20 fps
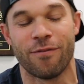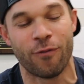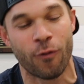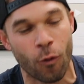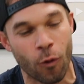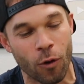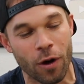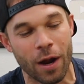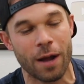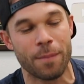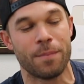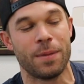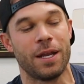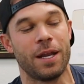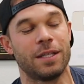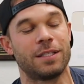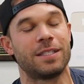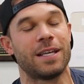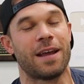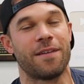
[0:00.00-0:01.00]
four
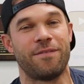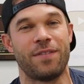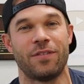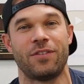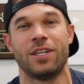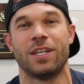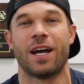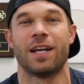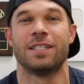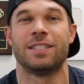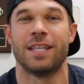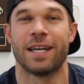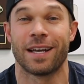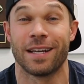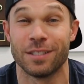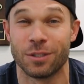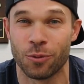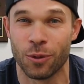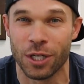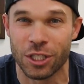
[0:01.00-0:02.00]
minutes and 59
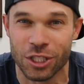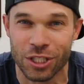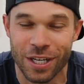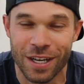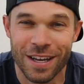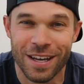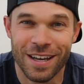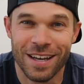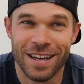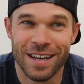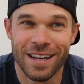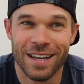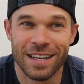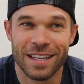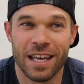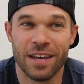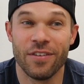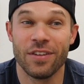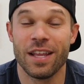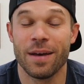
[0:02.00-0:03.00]
seconds, which
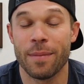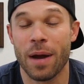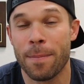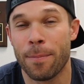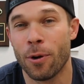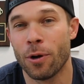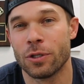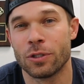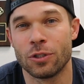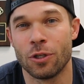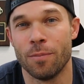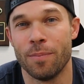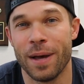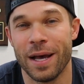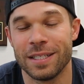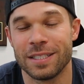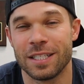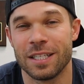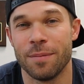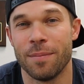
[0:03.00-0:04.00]
Given that my personal
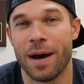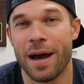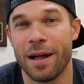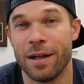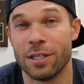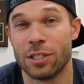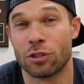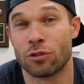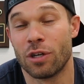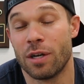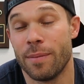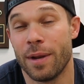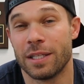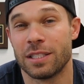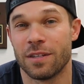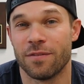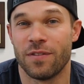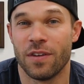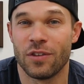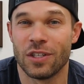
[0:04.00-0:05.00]
best in the mile is 3
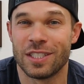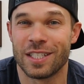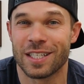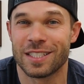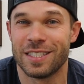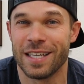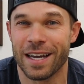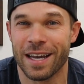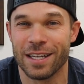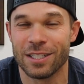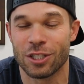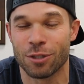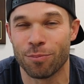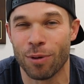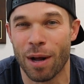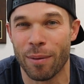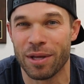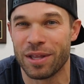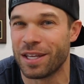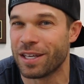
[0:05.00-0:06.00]
minutes and 56 seconds, you're
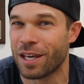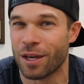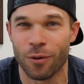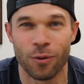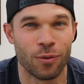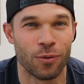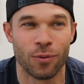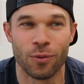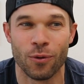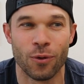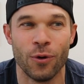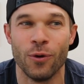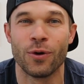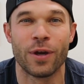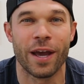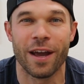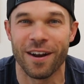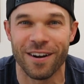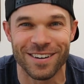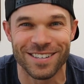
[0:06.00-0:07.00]
probably thinking, who
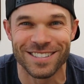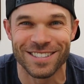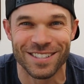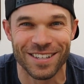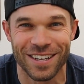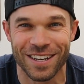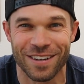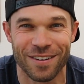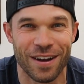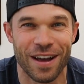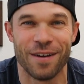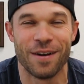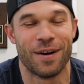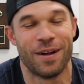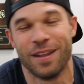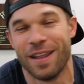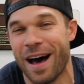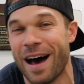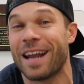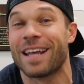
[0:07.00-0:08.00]
cares? Like,
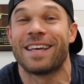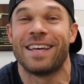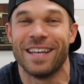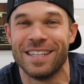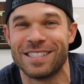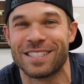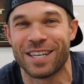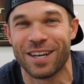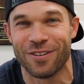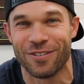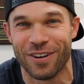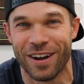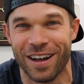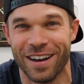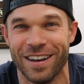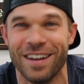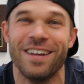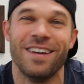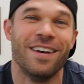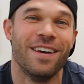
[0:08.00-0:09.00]
a lot of kids can
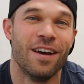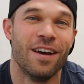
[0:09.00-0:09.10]
run